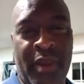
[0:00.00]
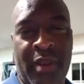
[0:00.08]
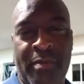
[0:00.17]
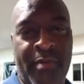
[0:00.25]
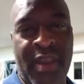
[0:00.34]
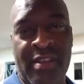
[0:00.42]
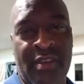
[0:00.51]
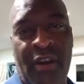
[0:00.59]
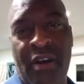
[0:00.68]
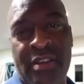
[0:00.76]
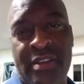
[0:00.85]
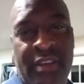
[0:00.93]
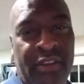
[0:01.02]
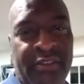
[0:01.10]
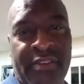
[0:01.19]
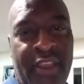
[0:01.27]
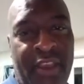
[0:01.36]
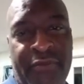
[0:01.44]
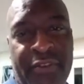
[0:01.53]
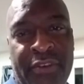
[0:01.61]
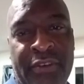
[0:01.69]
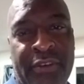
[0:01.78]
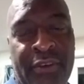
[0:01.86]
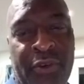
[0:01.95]
the best oxtails ever.
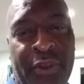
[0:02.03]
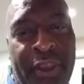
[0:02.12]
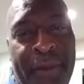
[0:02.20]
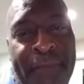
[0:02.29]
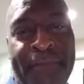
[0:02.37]
Okay?